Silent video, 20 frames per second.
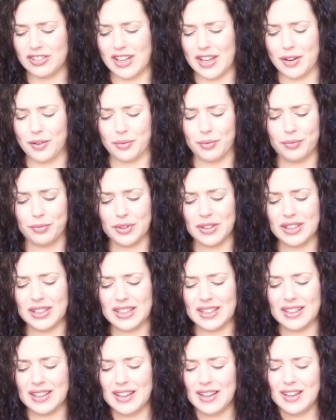like
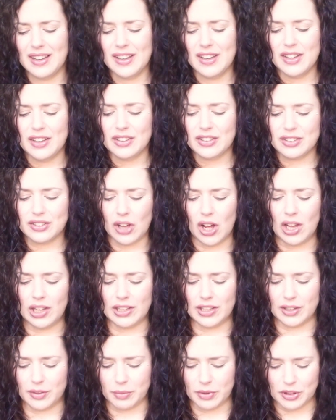really
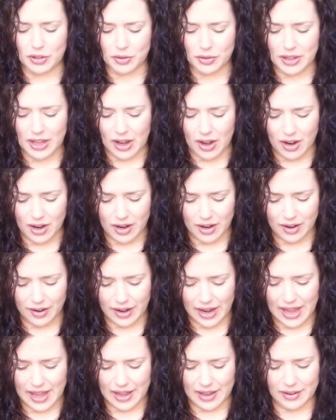solid with who they are
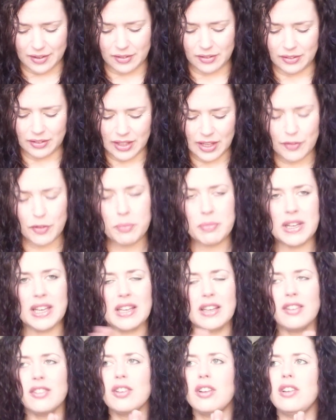and even
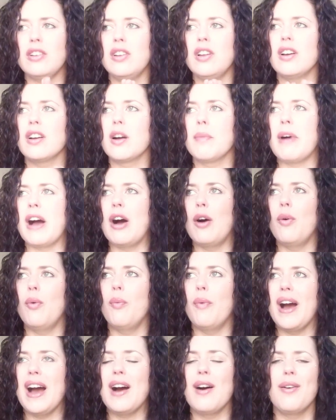beginning to look about,
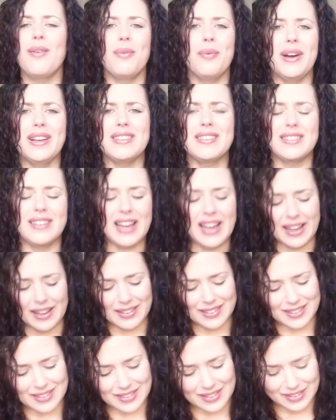wow, what's
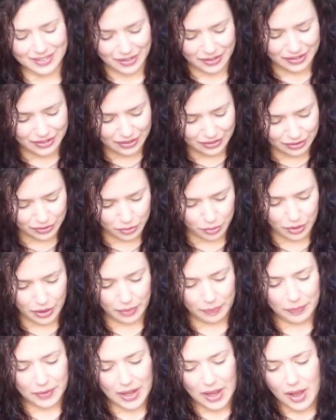next? So this is
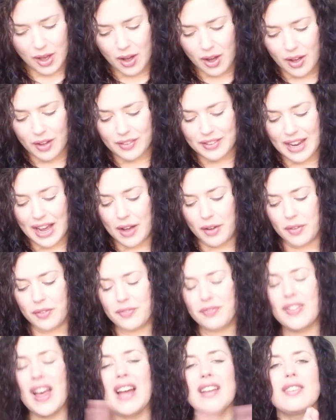cool. Now
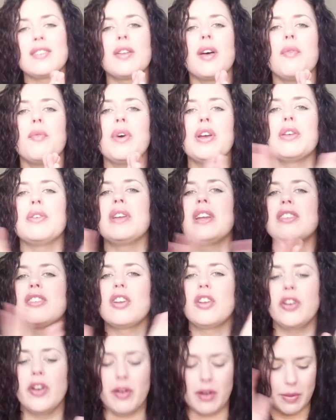that's what you need to
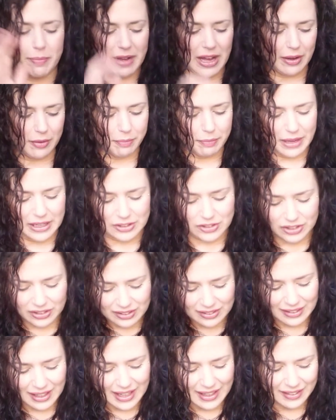know about, but
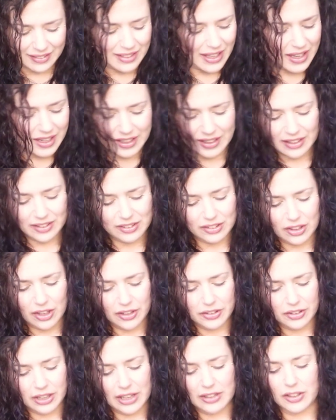just like take it easy
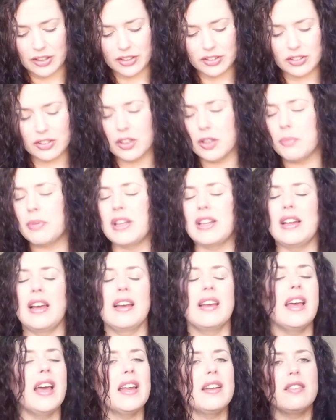on you. And there is going to be,
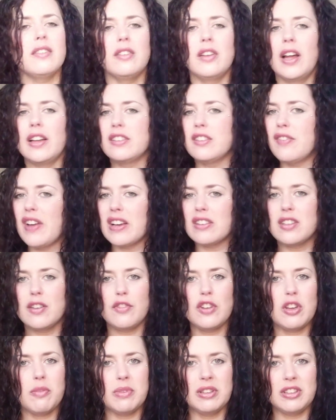again, lots of
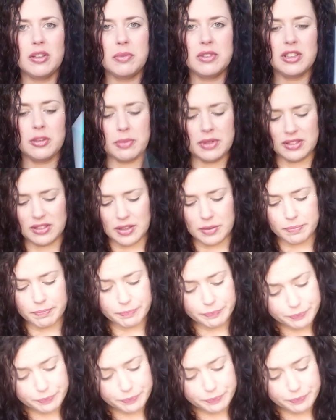activity, busy,